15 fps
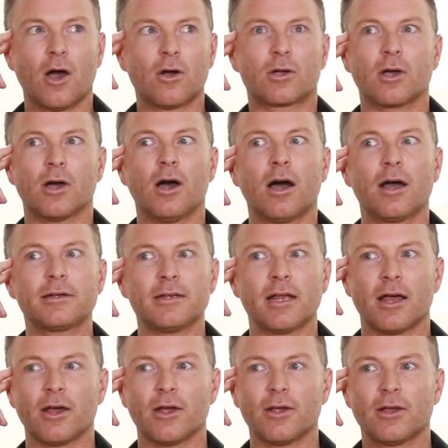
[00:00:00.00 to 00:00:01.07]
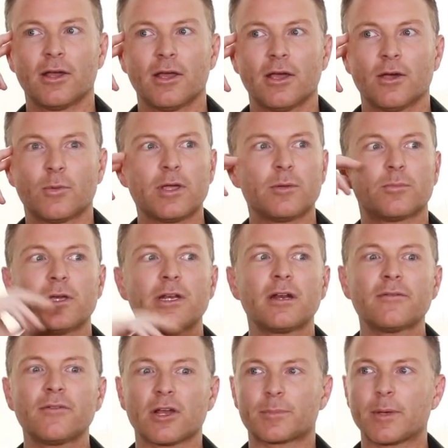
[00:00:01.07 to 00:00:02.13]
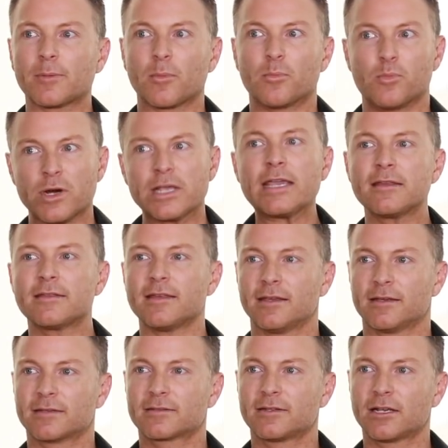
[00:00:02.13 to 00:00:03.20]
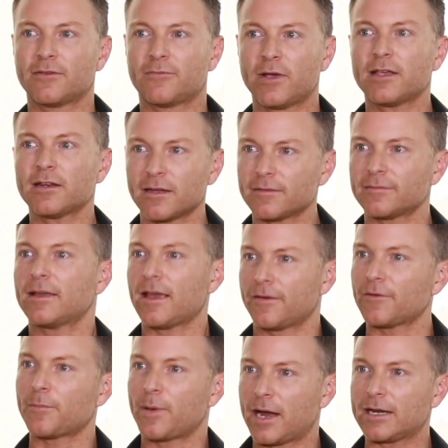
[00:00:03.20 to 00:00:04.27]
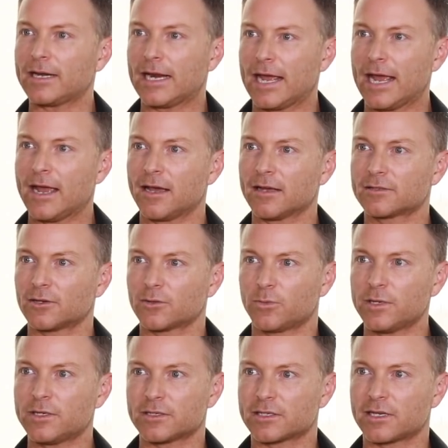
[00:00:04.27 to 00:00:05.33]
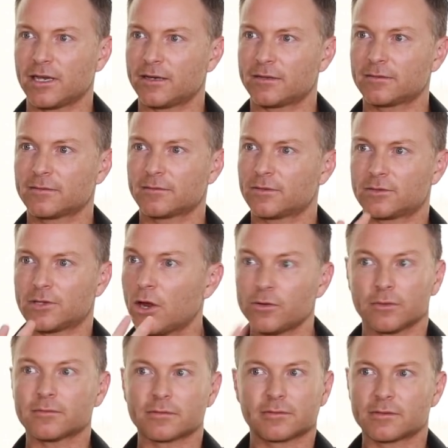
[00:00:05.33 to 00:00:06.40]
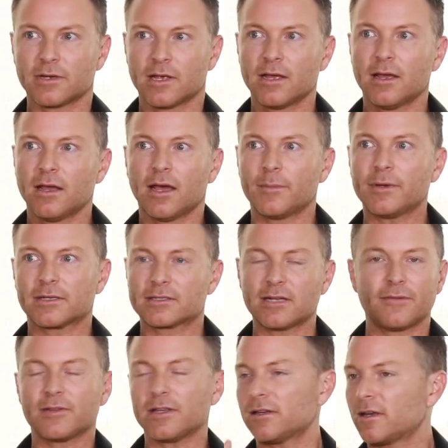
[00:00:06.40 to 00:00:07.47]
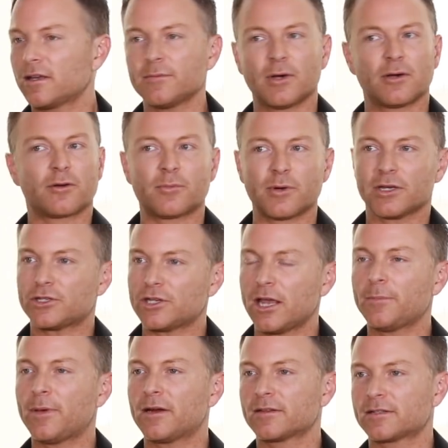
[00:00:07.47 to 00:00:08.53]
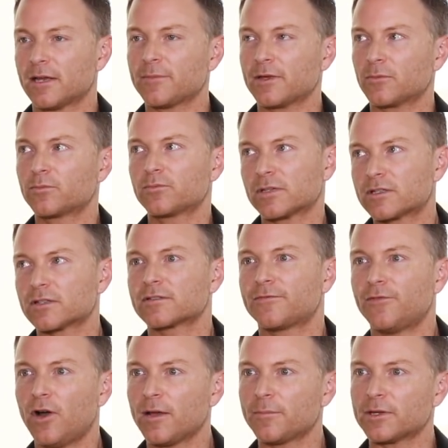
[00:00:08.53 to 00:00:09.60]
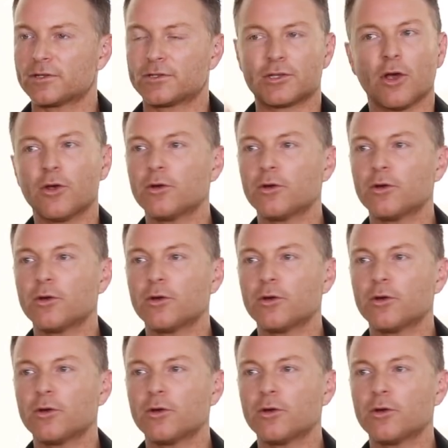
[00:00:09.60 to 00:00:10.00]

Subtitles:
Oh, God, no. We don't like people bringing things. Like, if we're going to have a party at our house, like, we just I mean, it's lovely, you might want to bring a champagne or something, which is fine, but